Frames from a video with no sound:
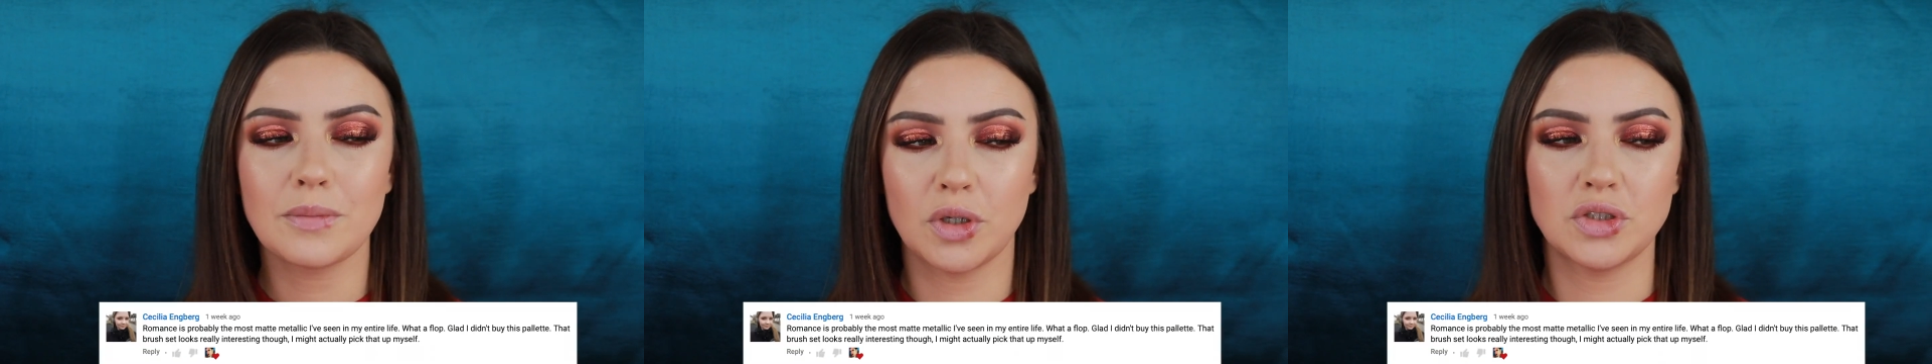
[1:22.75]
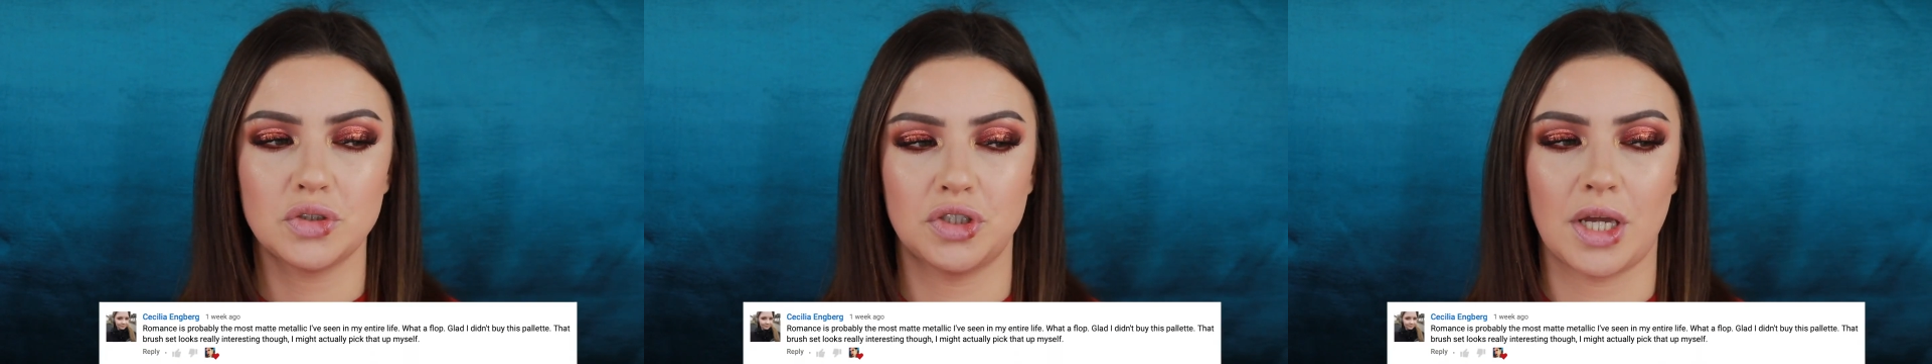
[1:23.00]
I'm
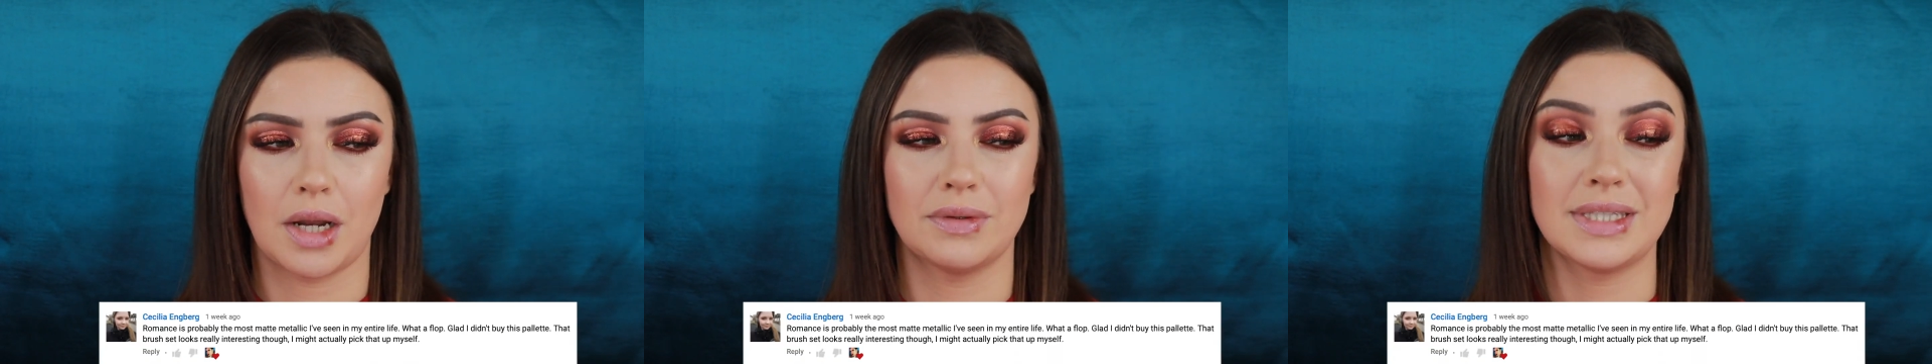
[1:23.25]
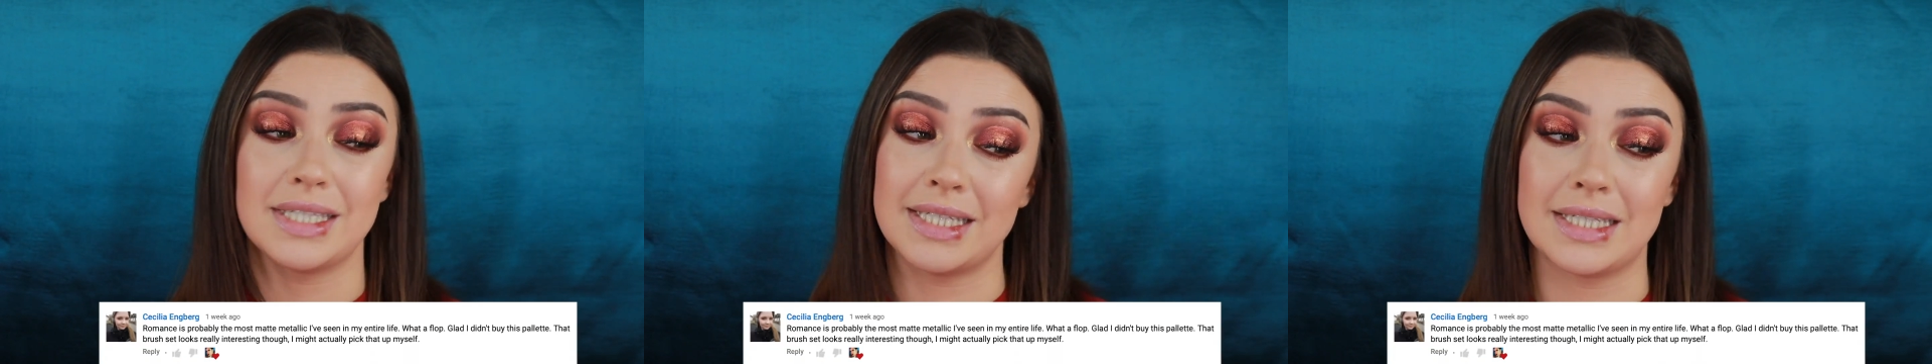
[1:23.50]
going to shout
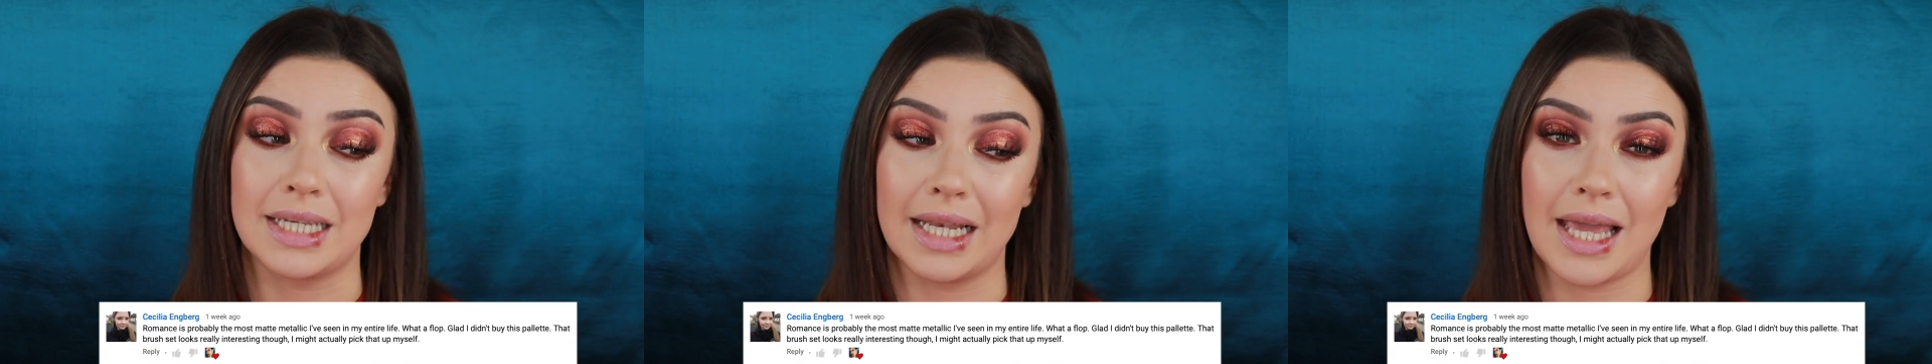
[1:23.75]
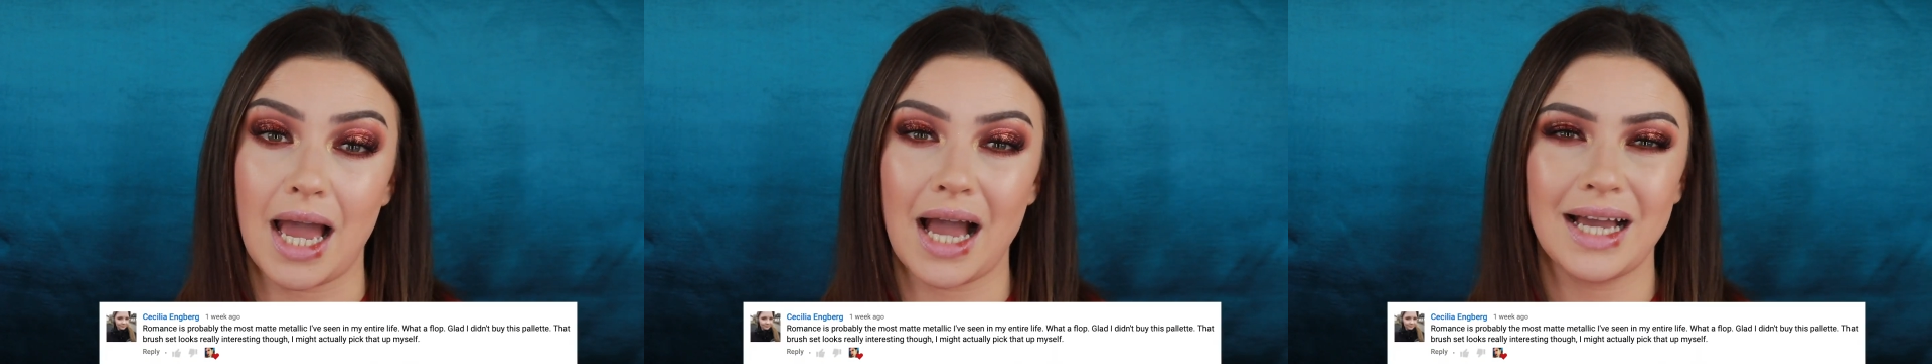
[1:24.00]
out
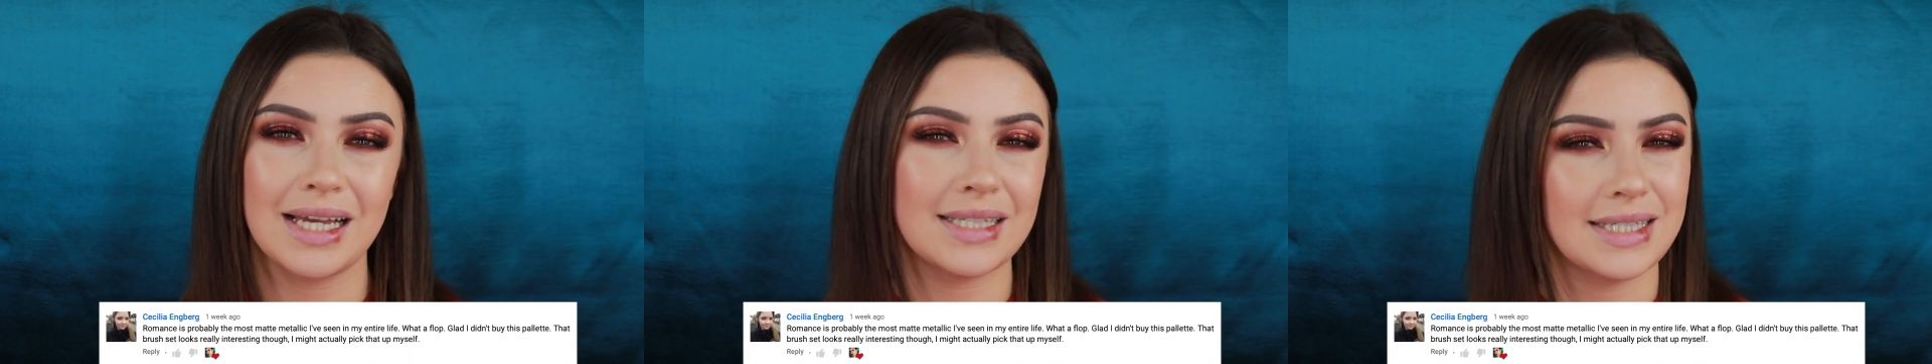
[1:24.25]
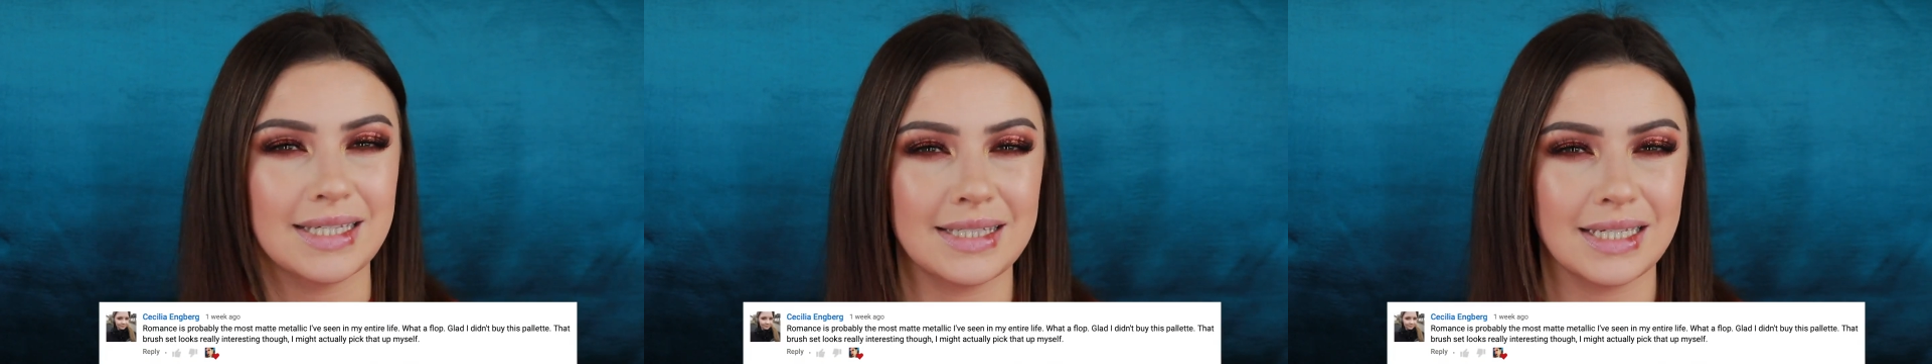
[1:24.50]
Cecilia.
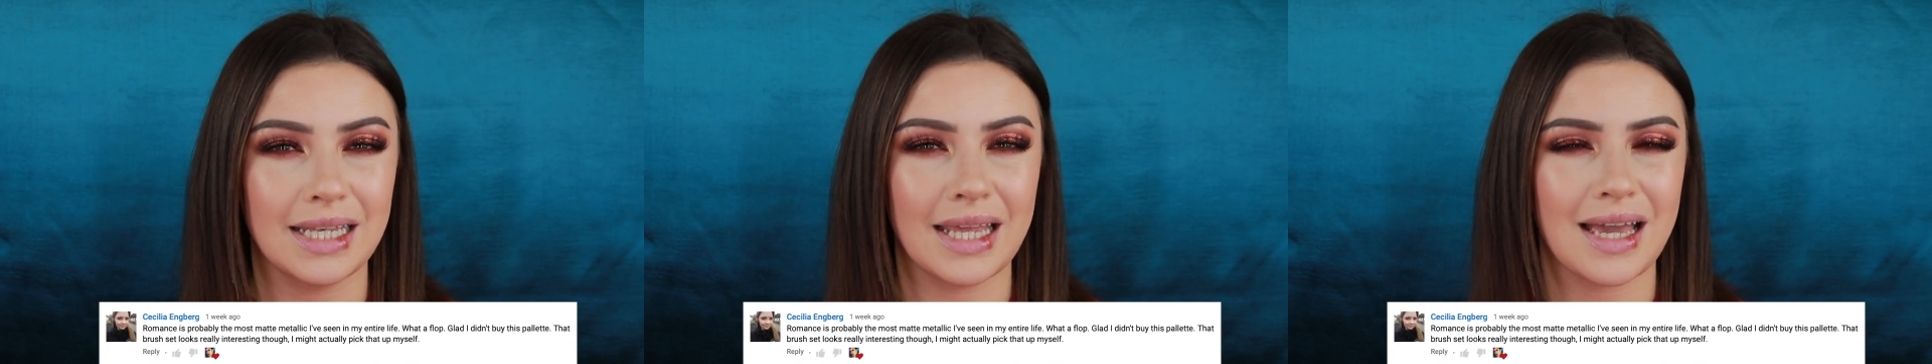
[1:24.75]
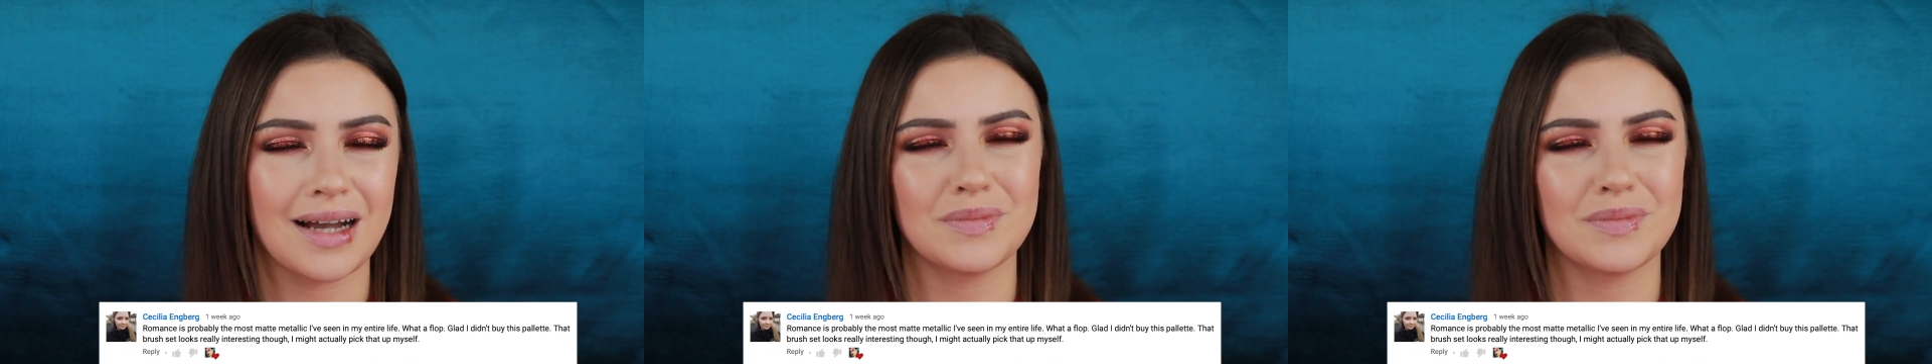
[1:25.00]
Cecilia,